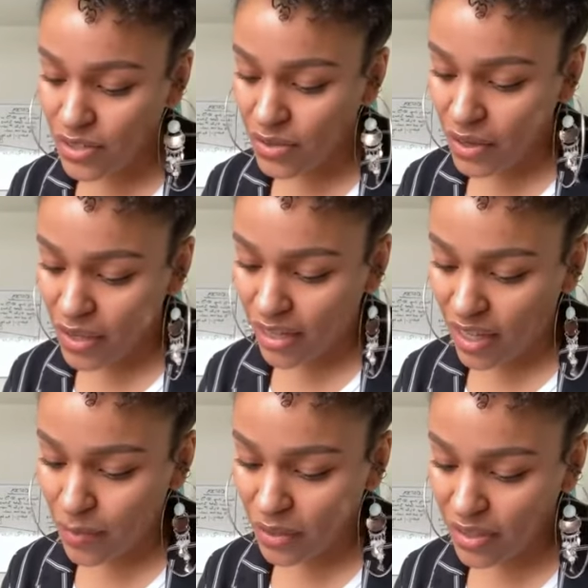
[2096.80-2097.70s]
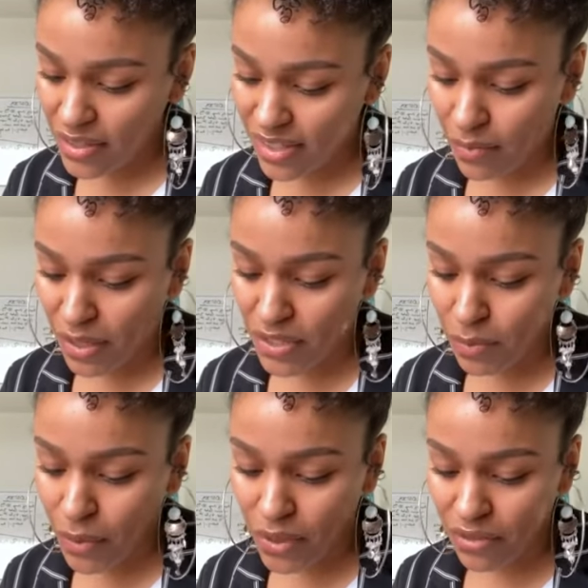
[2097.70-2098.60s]
Did you know that immigrants can be
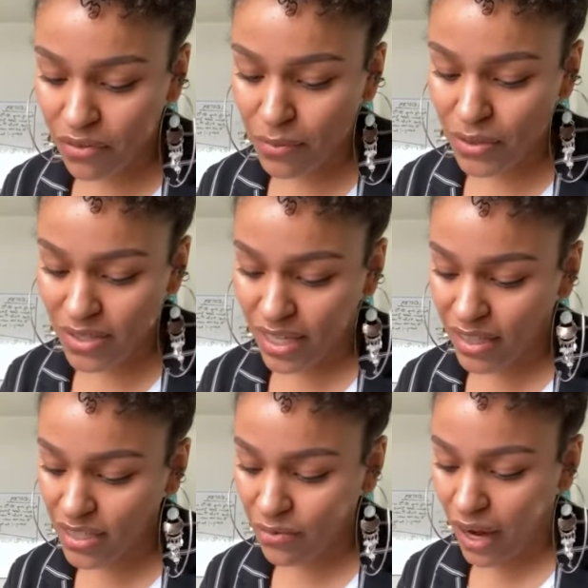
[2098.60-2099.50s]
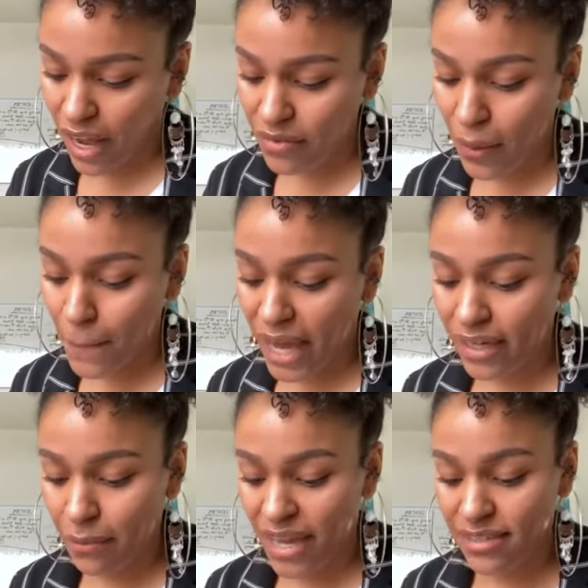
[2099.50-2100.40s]
deported from New Zealand for having a
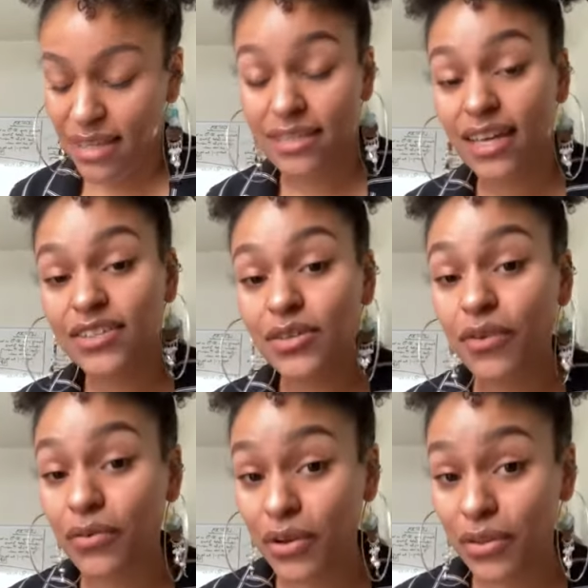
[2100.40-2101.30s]
body mass index of